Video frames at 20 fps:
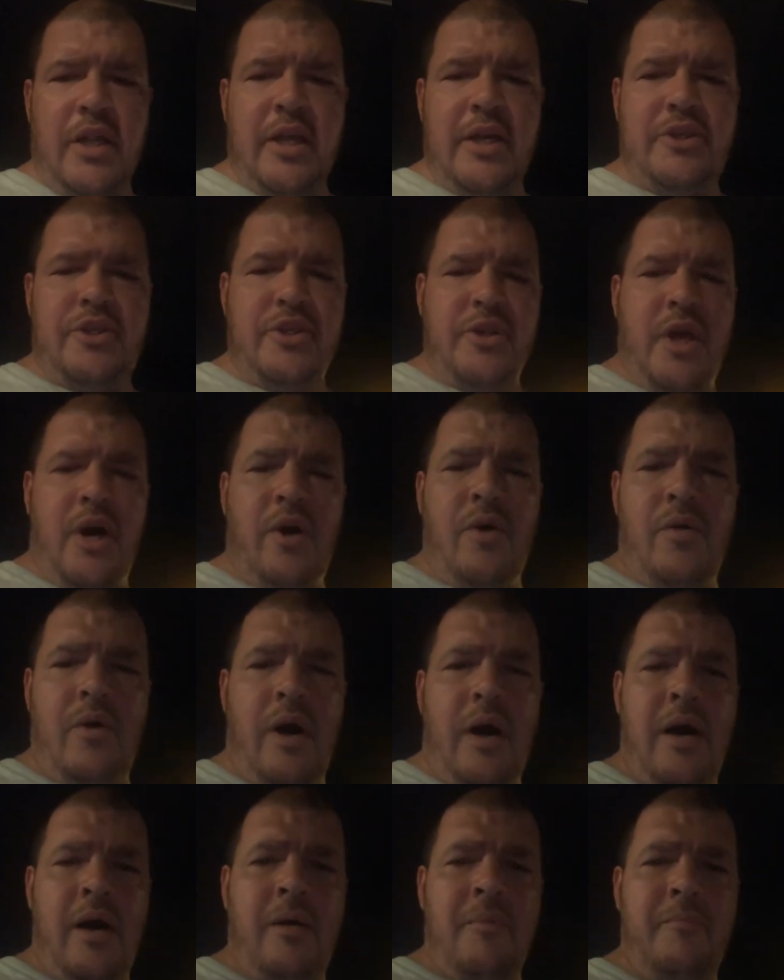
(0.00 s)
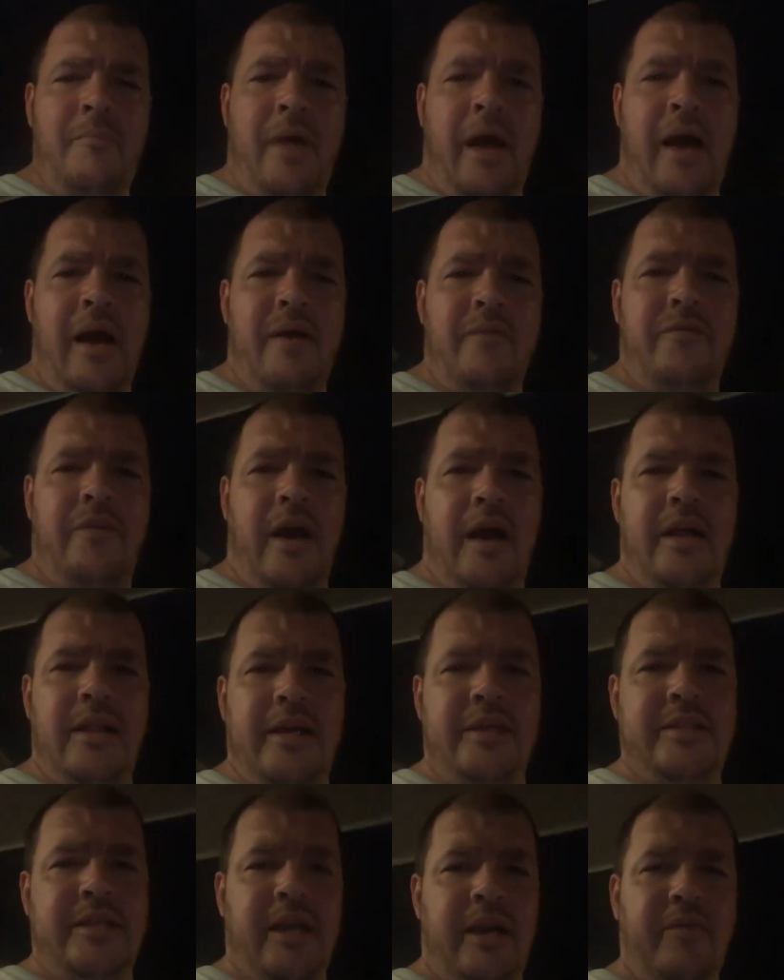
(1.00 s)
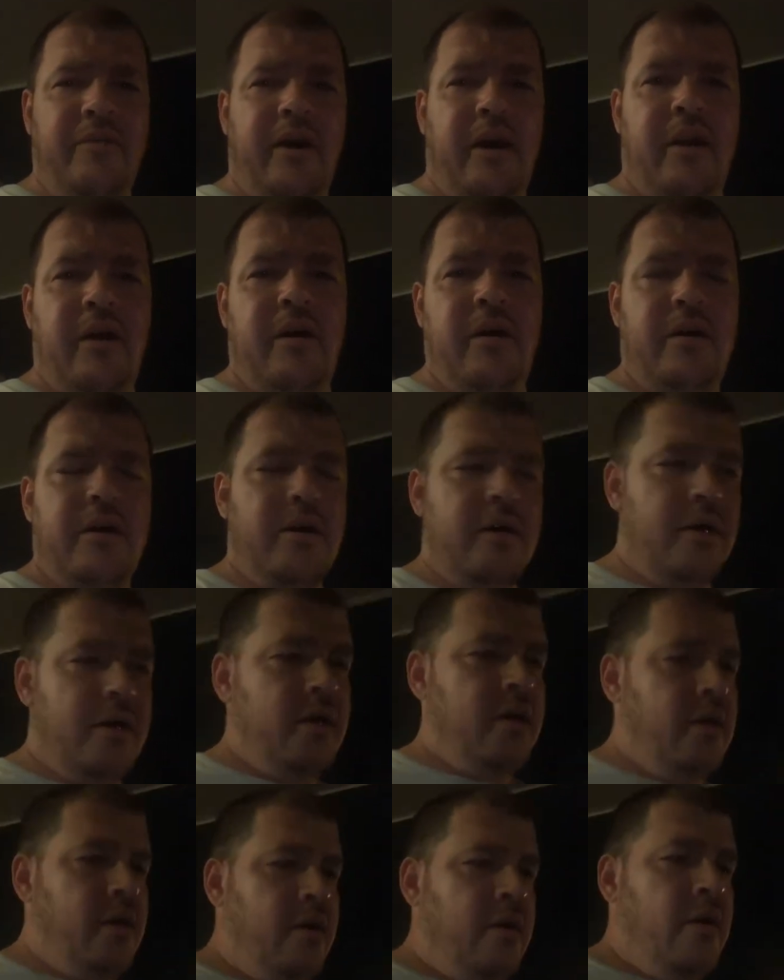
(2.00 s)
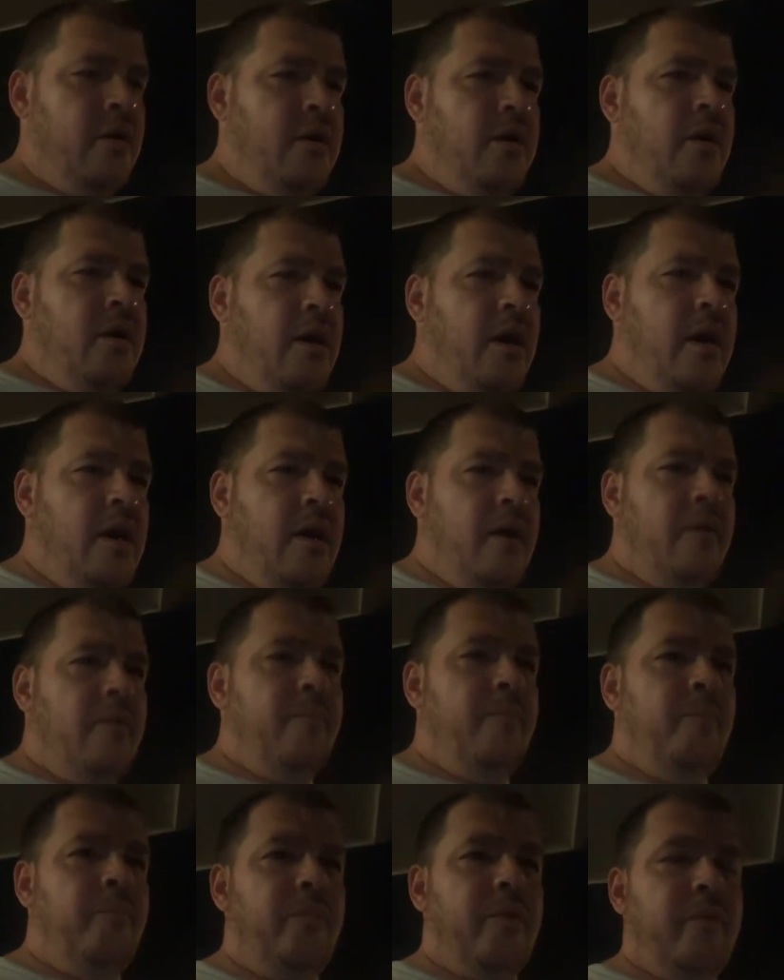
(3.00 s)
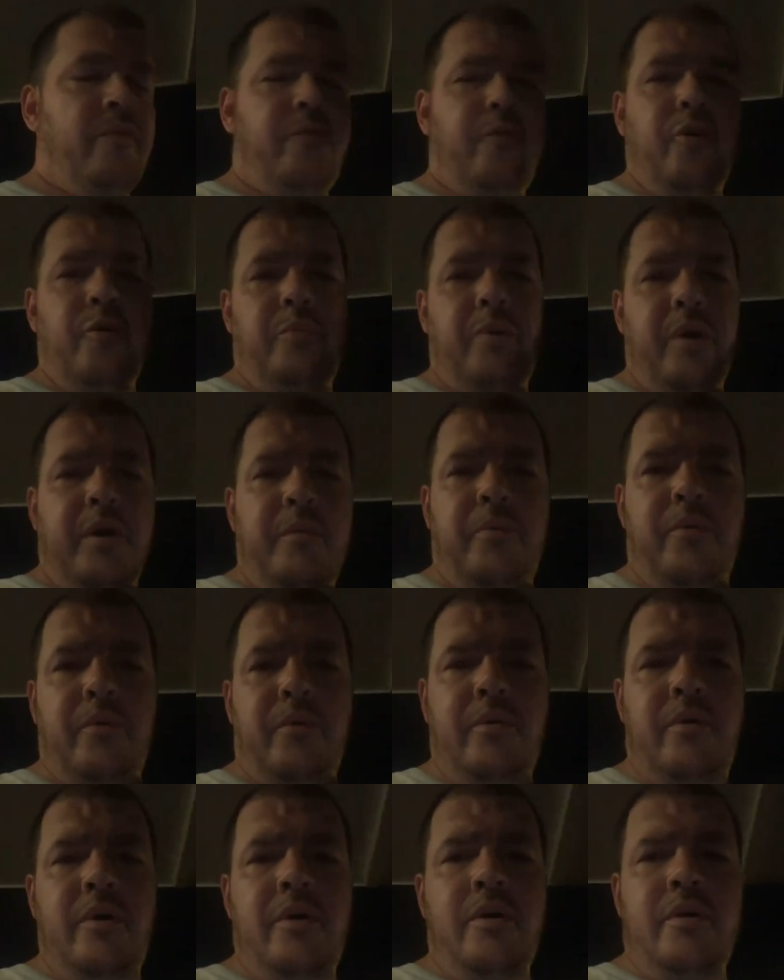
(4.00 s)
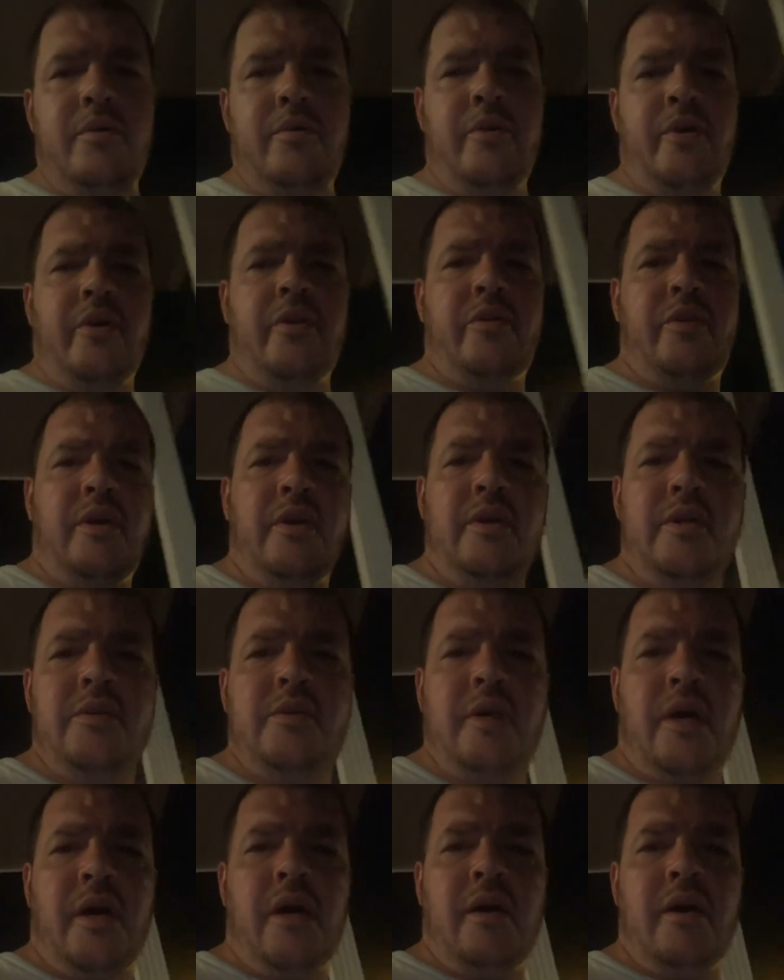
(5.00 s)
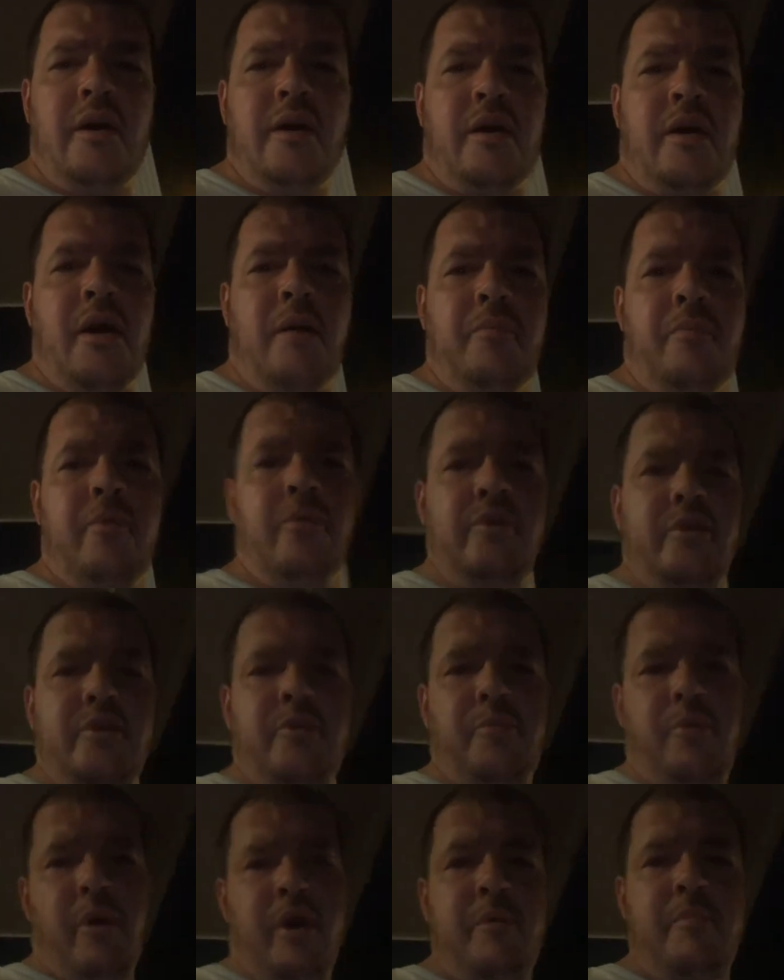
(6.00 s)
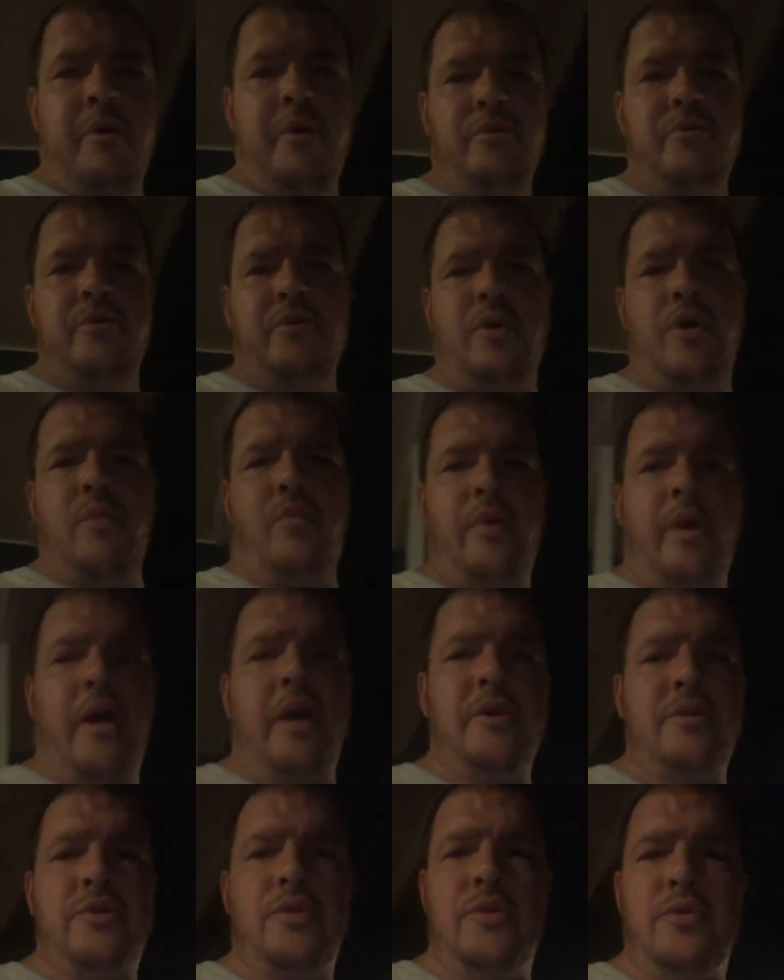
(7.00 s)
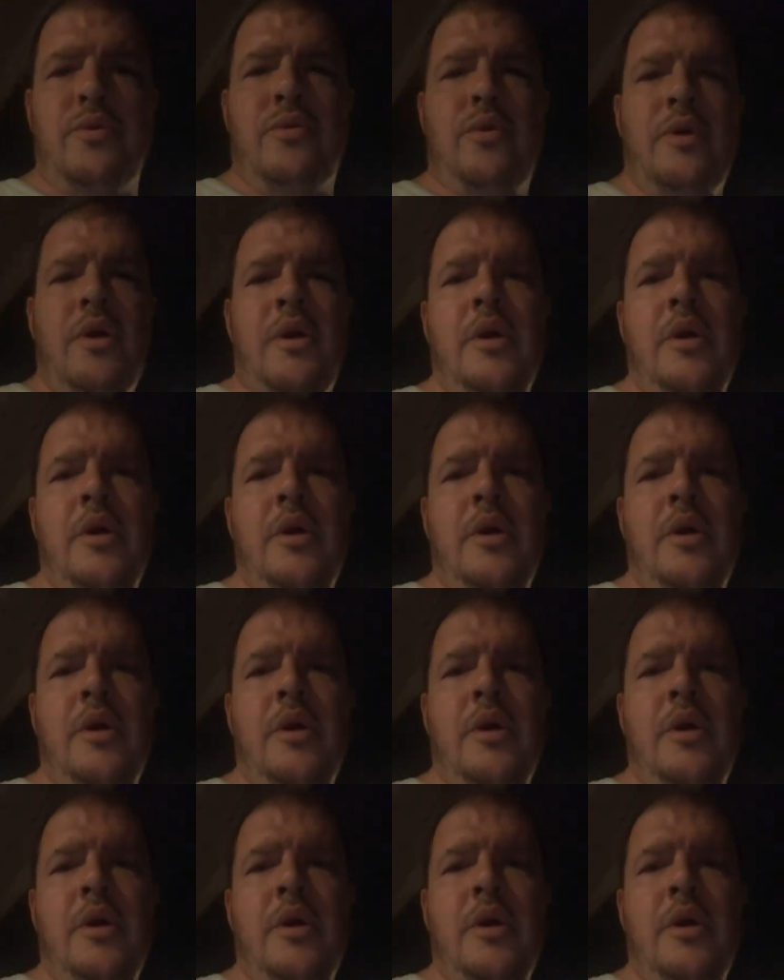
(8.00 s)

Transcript: let you know. I've got, like I said, I've got a few people that a couple of these Primos are going out to